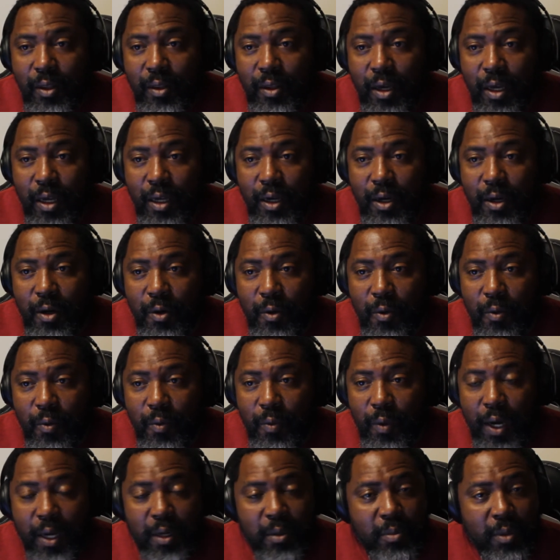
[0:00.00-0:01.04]
that
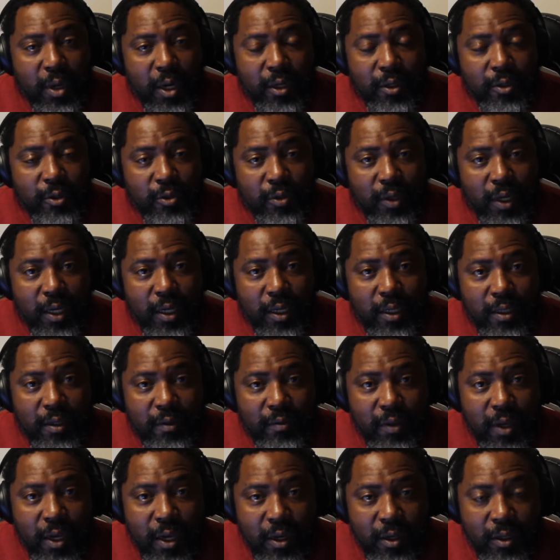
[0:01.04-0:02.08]
white America's trying to
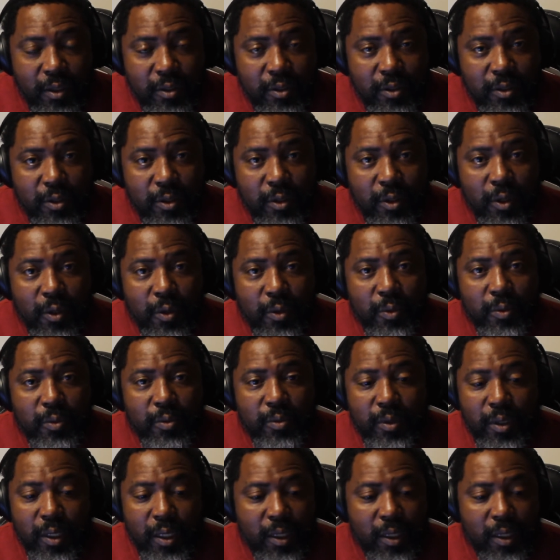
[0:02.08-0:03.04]
live theirs, you know,